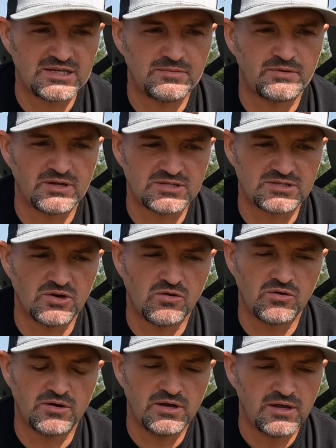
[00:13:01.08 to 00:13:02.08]
keeping us
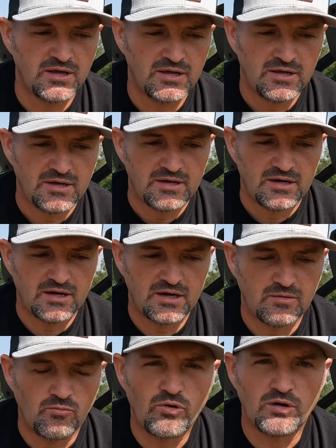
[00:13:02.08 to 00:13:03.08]
going,
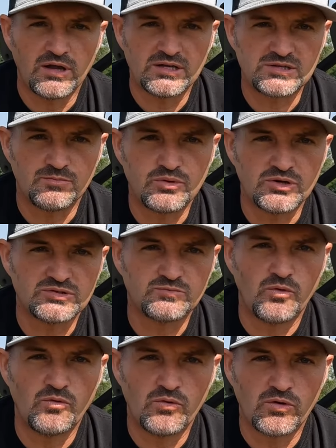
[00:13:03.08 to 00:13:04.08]
um, wanting us to push
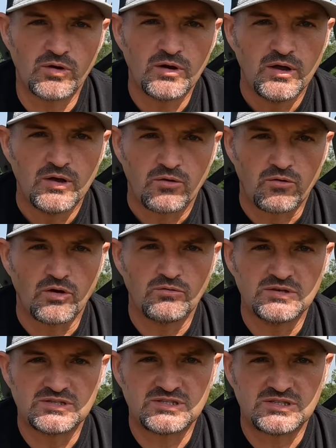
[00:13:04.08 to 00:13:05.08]
more, grow
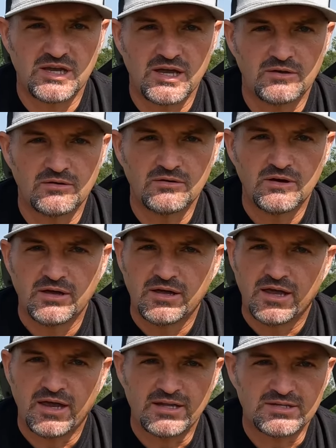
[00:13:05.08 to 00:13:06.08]
this channel,
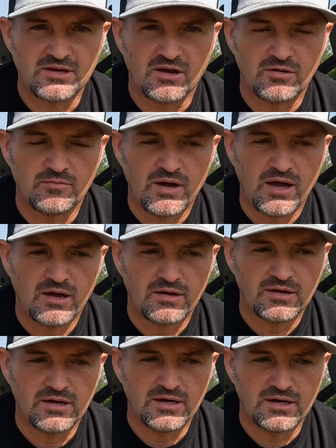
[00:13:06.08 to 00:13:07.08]
and it's all about
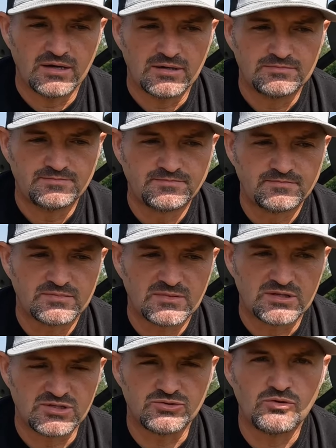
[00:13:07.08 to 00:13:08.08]
uh,
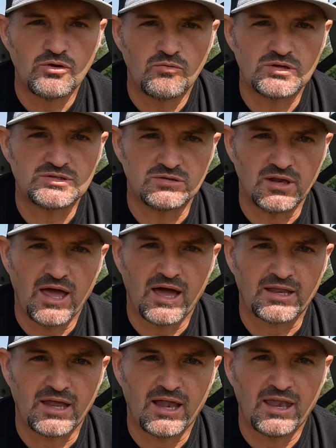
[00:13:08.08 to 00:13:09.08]
just doing what you
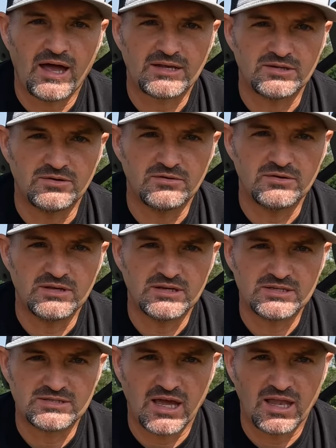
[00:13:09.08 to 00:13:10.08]
like. And I like to do
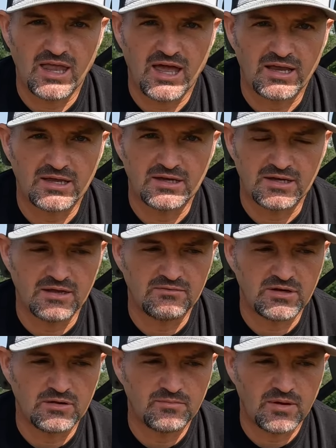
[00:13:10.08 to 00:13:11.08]
this. I like uh,
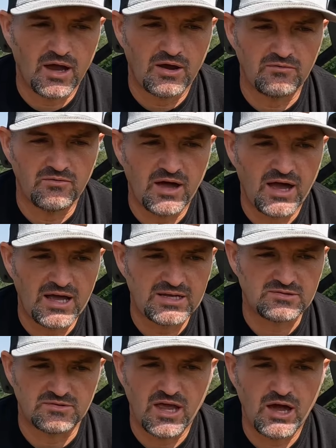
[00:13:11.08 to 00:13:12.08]
giving up our
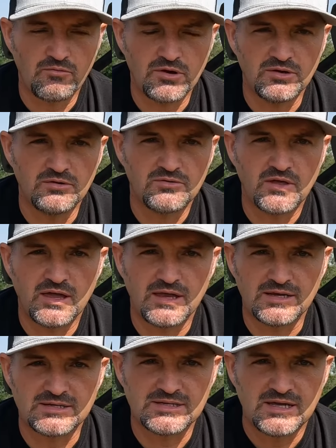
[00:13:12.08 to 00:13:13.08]
advice on how we do
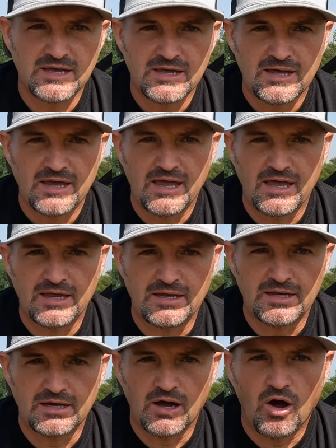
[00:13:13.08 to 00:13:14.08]
things and
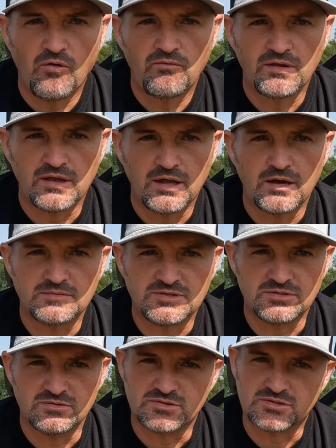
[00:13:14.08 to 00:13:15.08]
uh, hopefully it helps
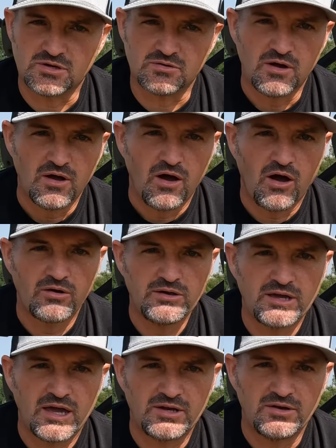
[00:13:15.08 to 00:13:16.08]
you. So all
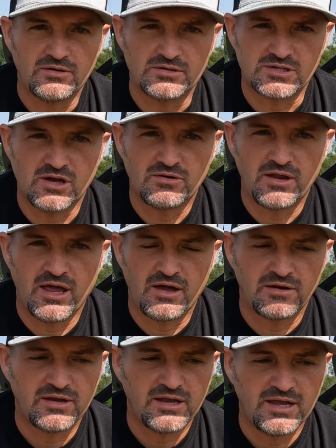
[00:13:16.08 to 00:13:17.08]
you got to do is go
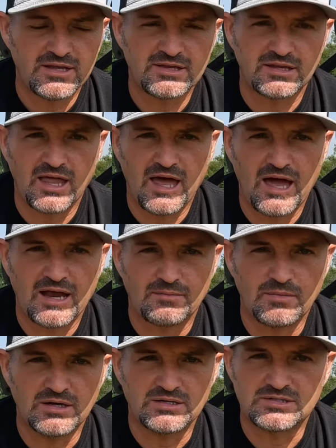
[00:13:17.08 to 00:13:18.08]
down, hit the like
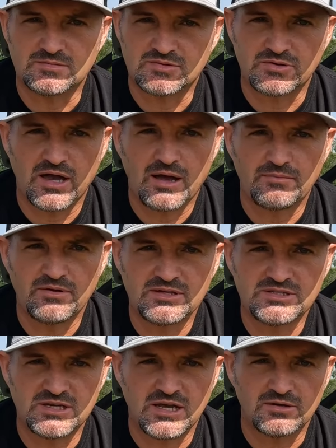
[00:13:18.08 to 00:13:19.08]
button, subscribe to the
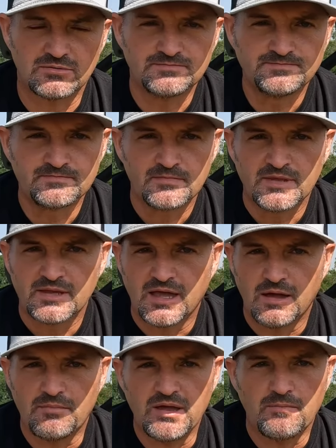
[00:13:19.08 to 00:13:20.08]
channel,
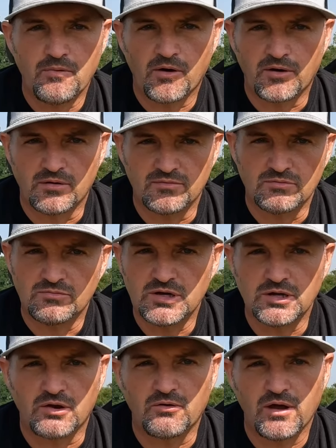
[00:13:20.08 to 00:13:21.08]
and be a part of it. We
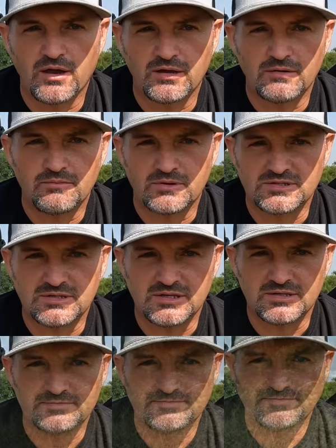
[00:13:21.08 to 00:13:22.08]
are greatly appreciate it.